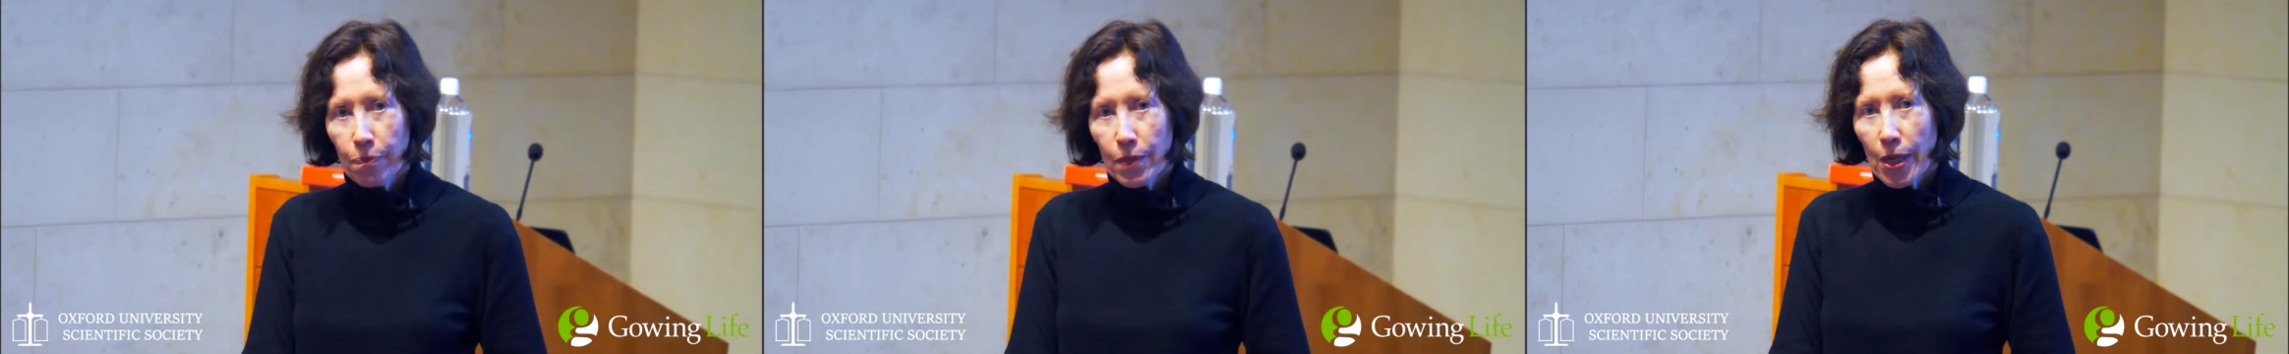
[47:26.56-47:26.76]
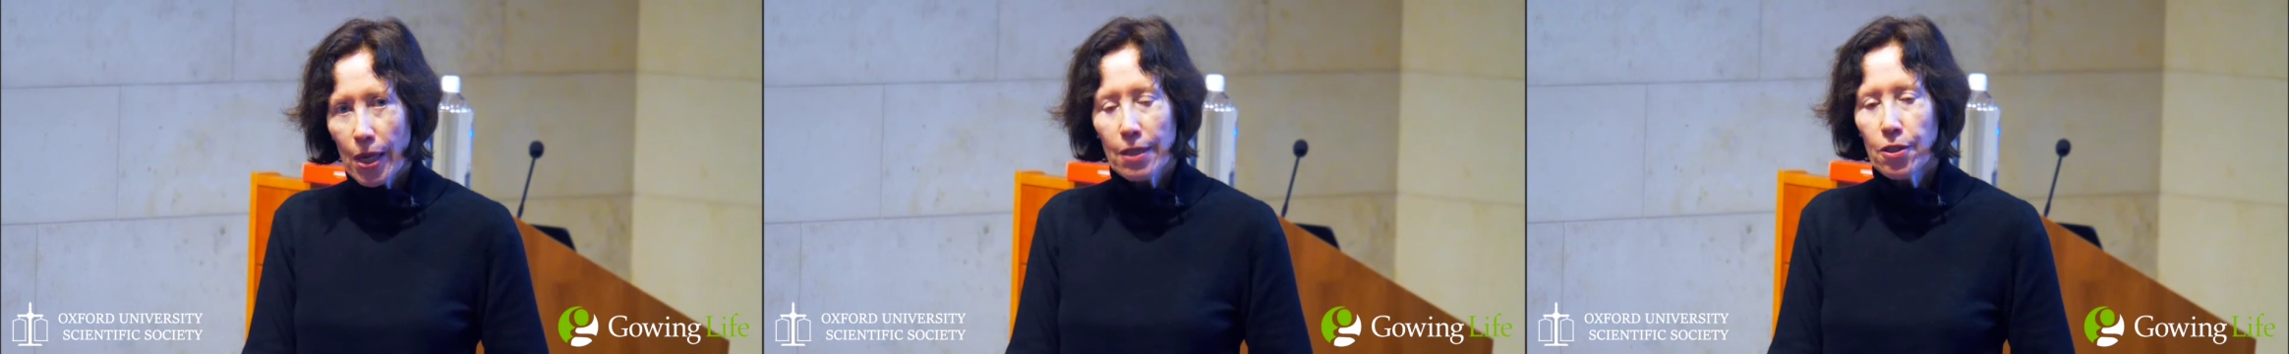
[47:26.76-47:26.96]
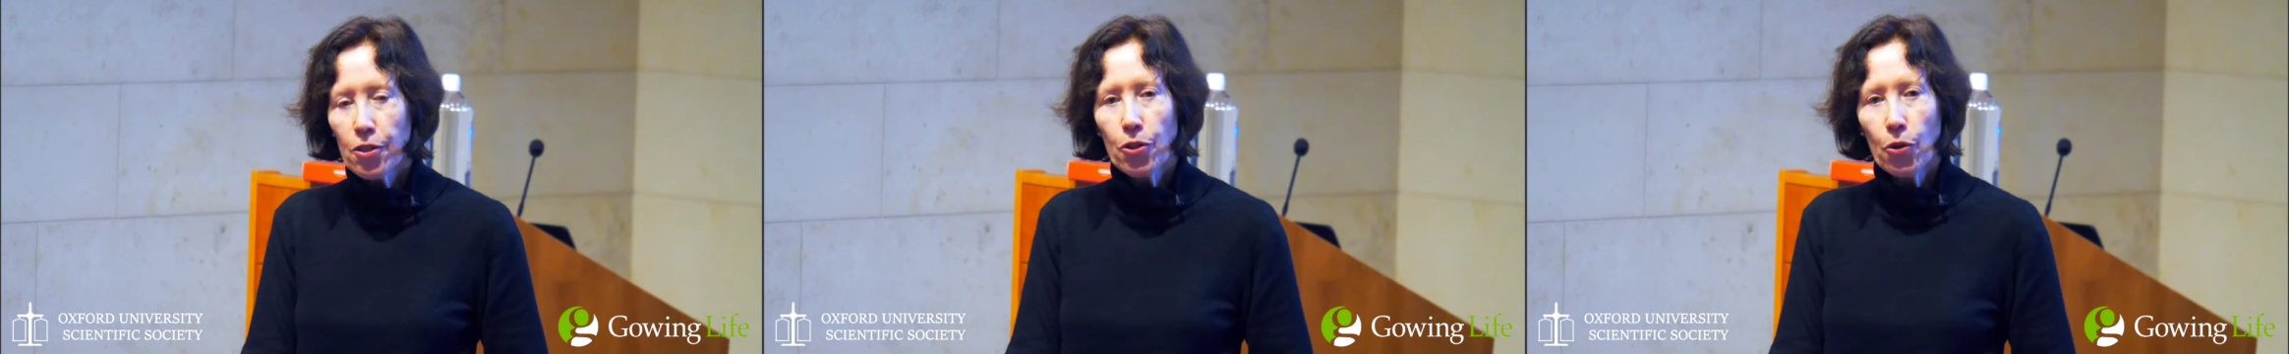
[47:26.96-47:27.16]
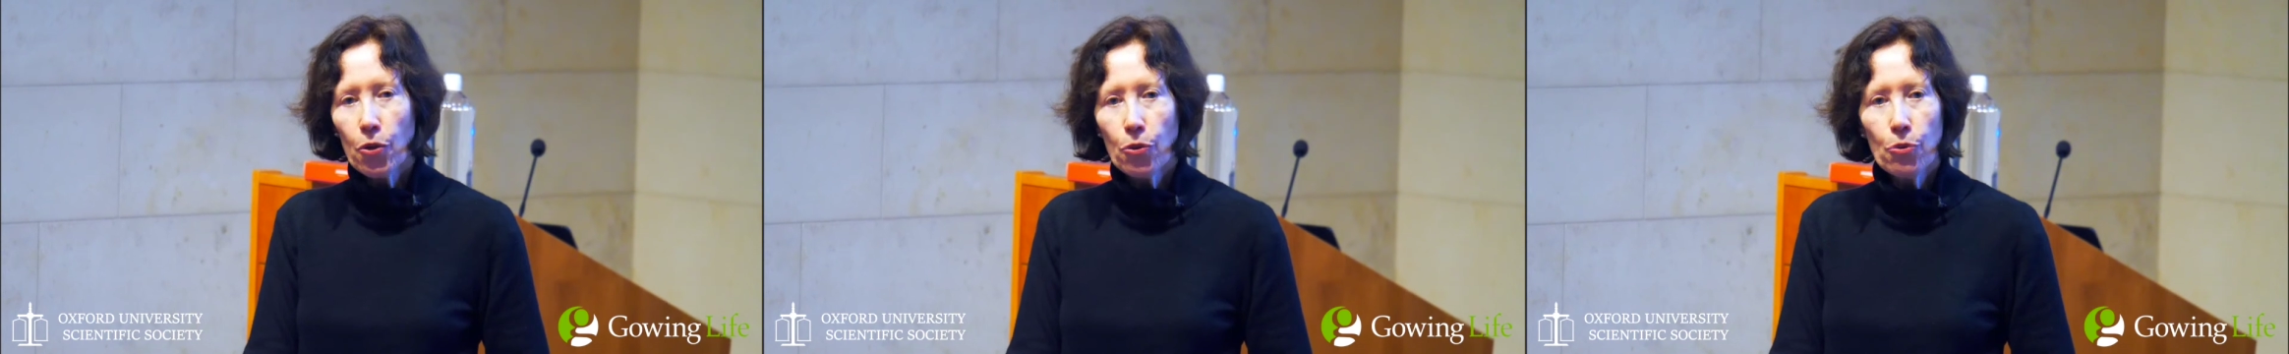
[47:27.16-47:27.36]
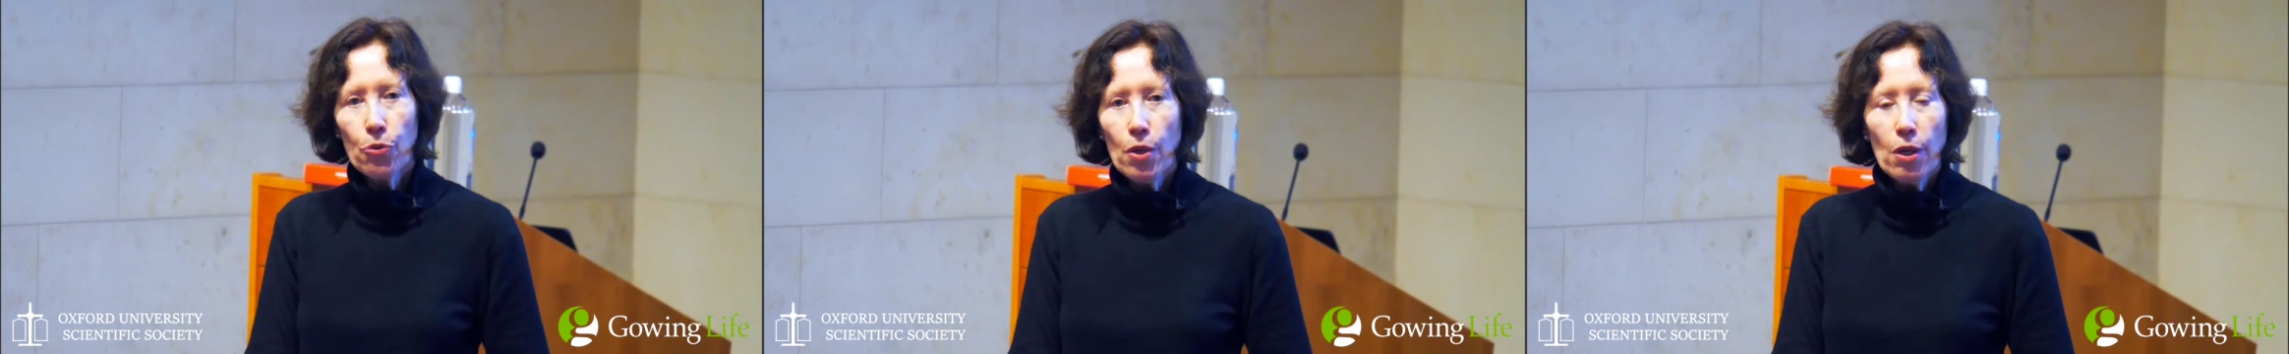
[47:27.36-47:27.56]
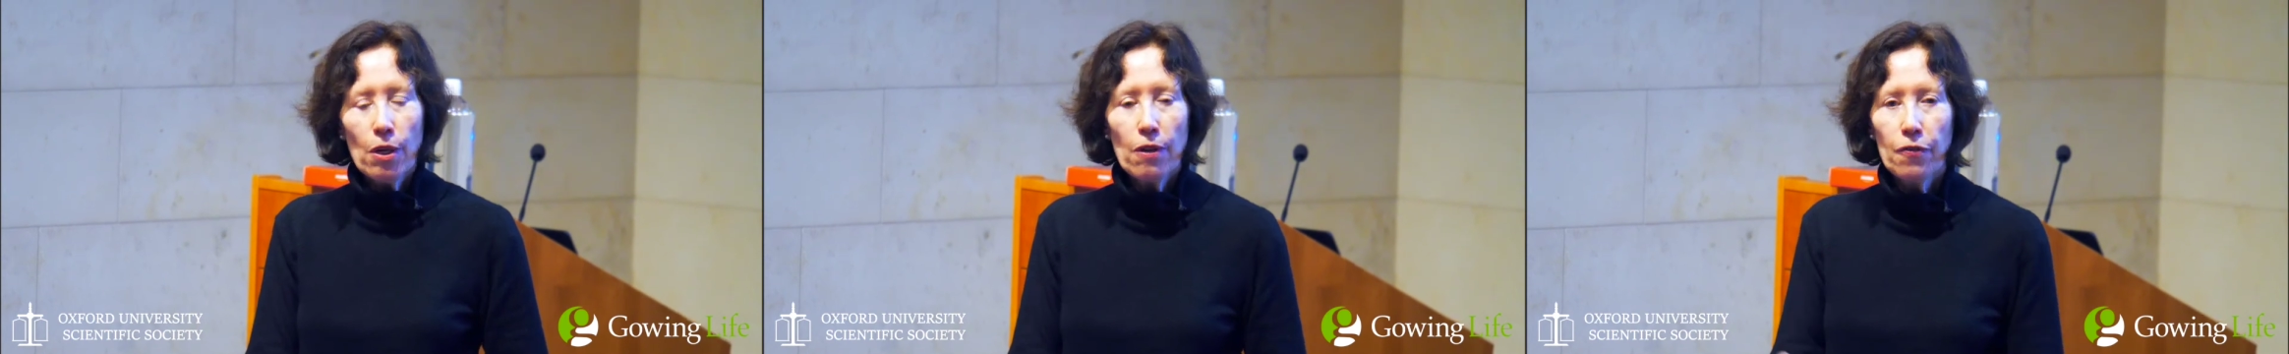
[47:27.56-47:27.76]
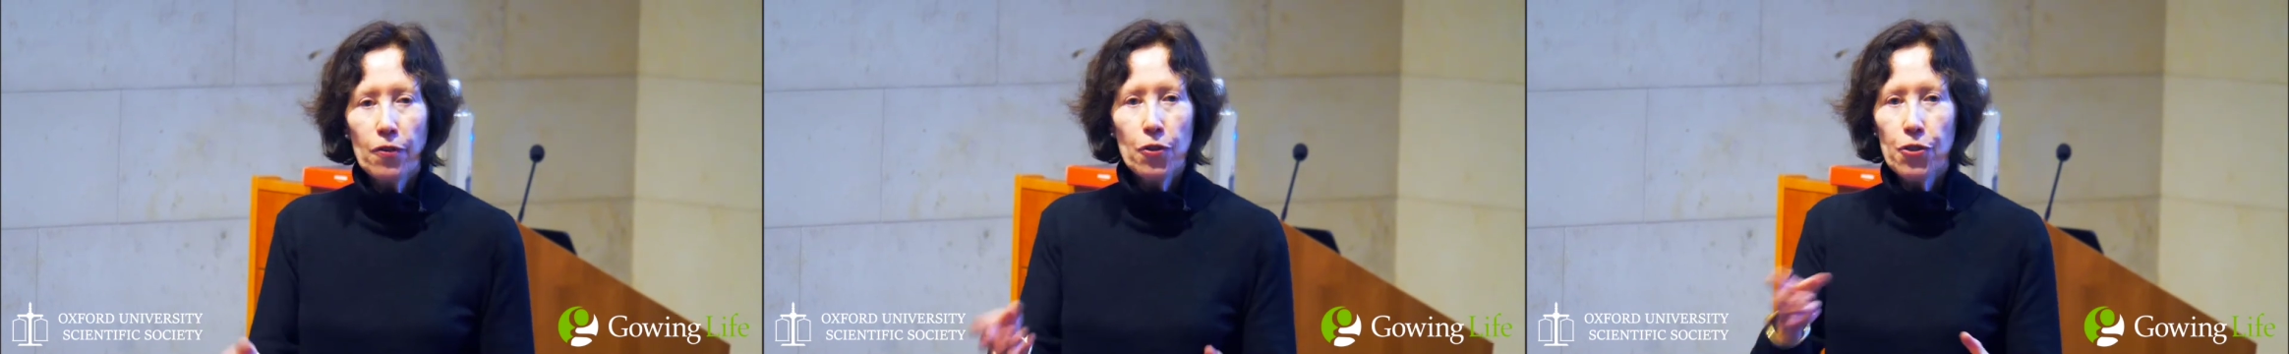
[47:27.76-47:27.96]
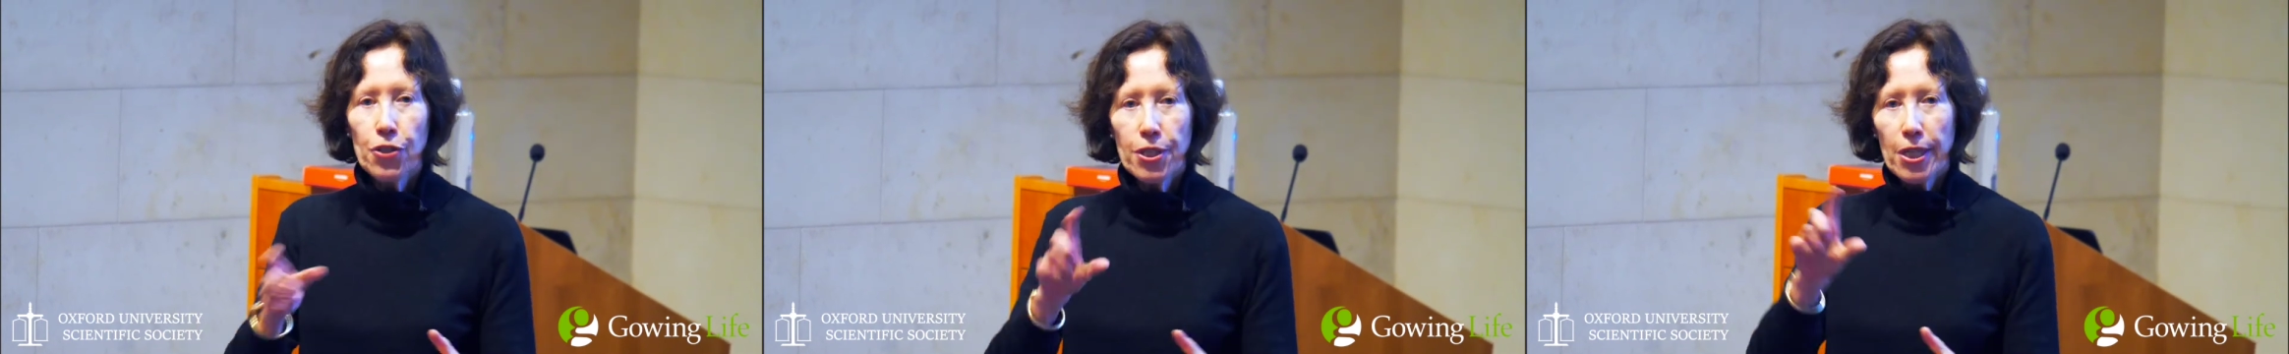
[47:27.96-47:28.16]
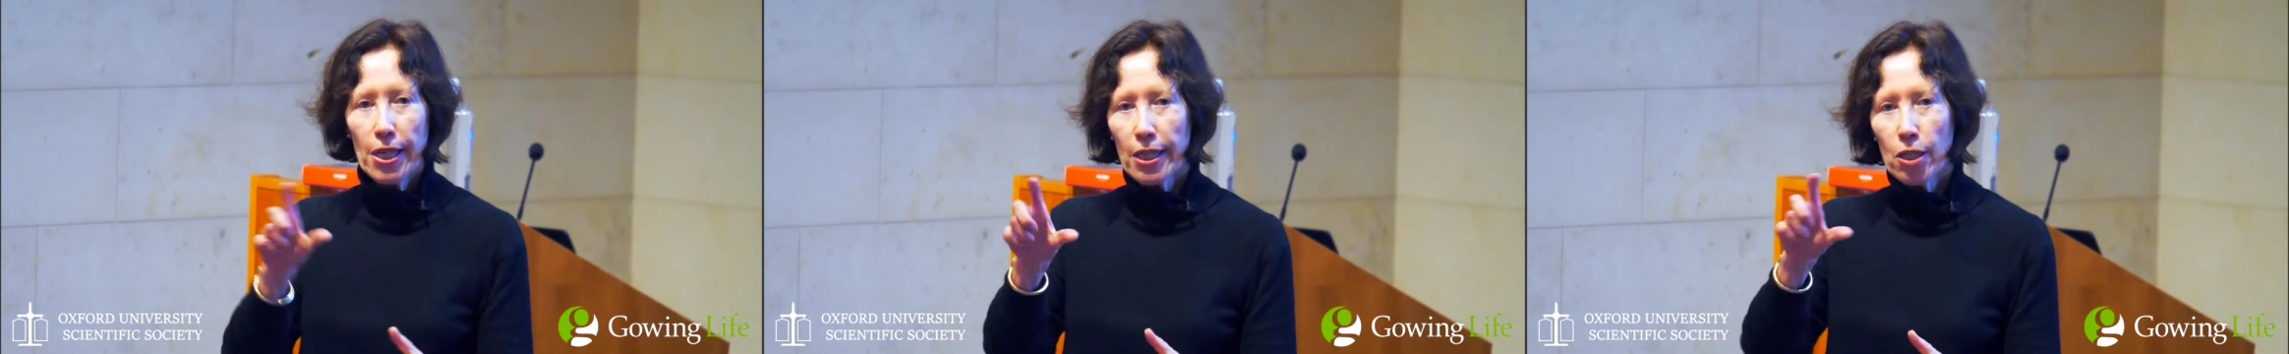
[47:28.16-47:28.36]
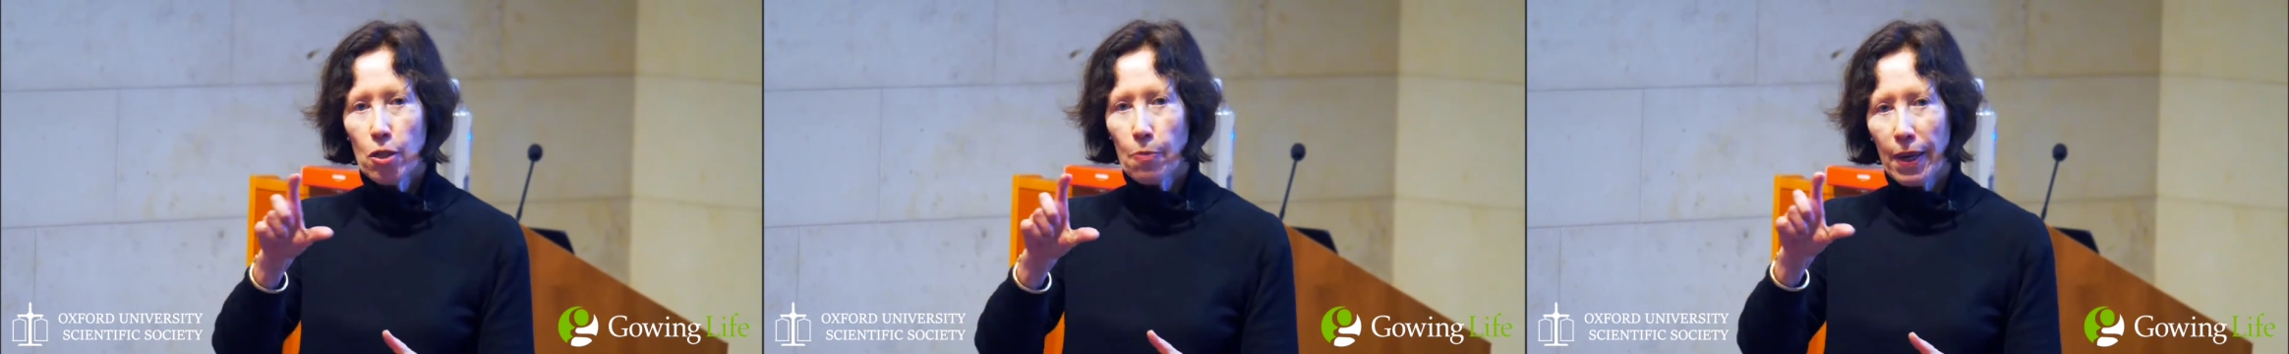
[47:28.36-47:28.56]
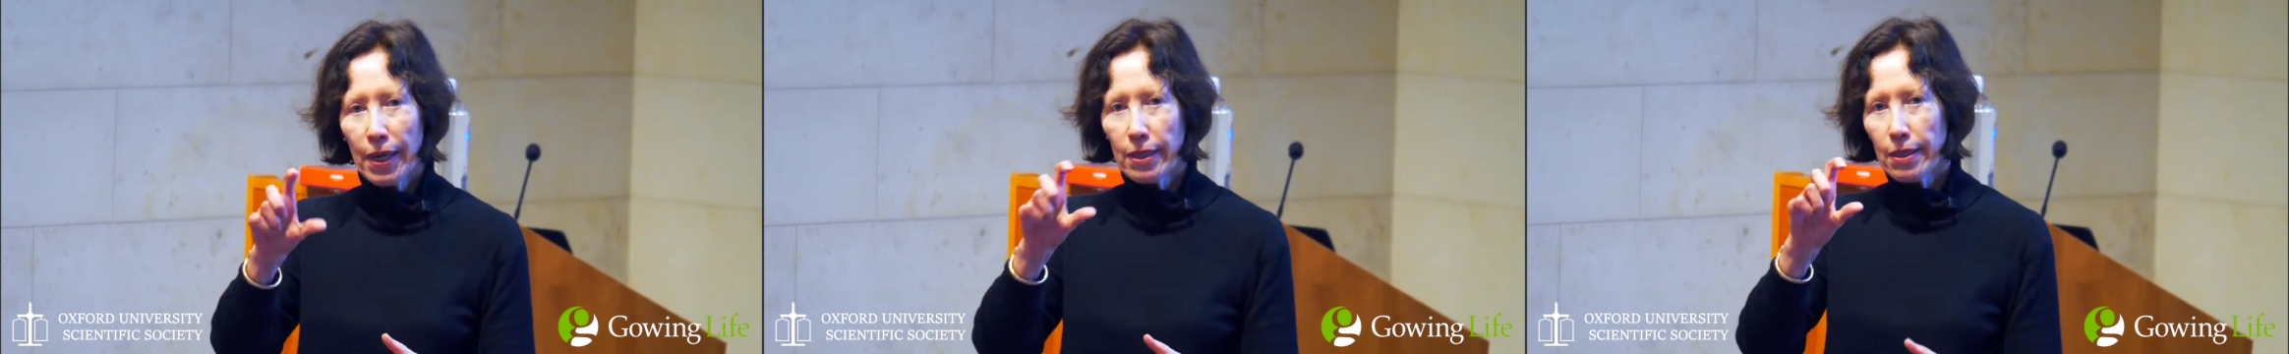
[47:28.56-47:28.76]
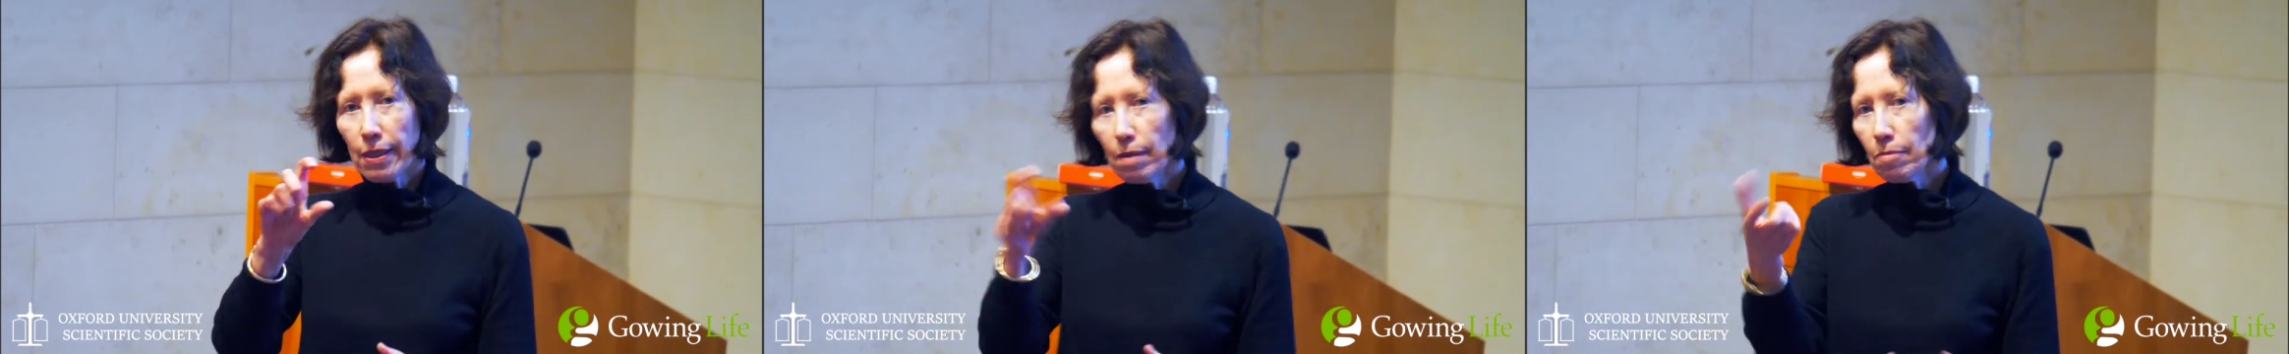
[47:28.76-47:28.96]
And so if you just incubate